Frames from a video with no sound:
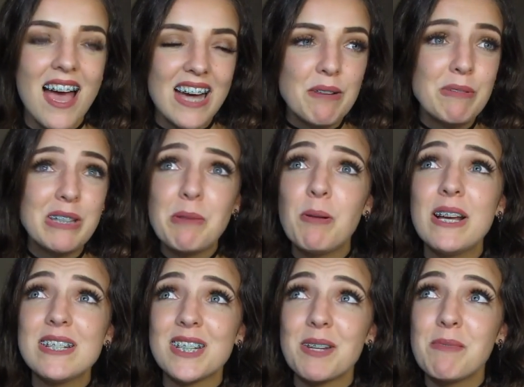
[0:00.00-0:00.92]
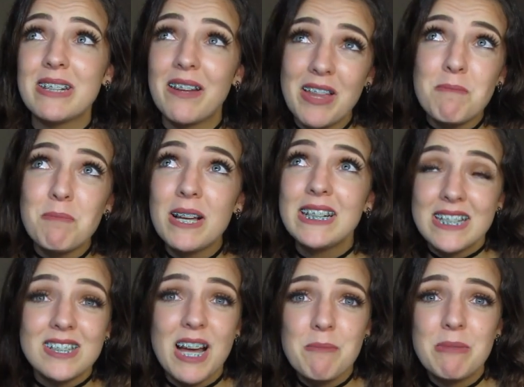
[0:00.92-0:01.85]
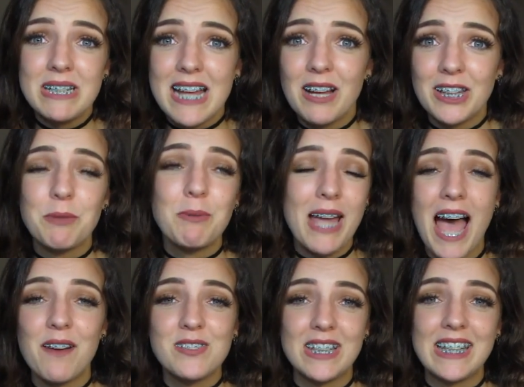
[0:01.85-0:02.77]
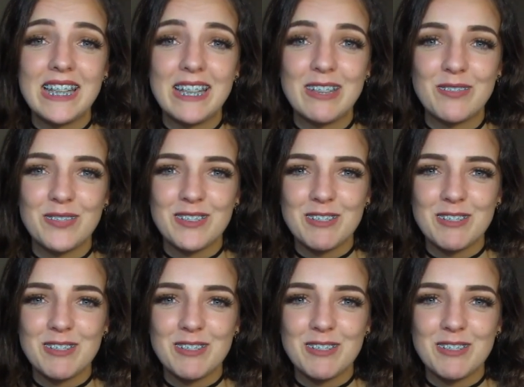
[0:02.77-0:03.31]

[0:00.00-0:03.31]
And I'm like, that plane is coming down. That plane is coming down. Like, we have to leave.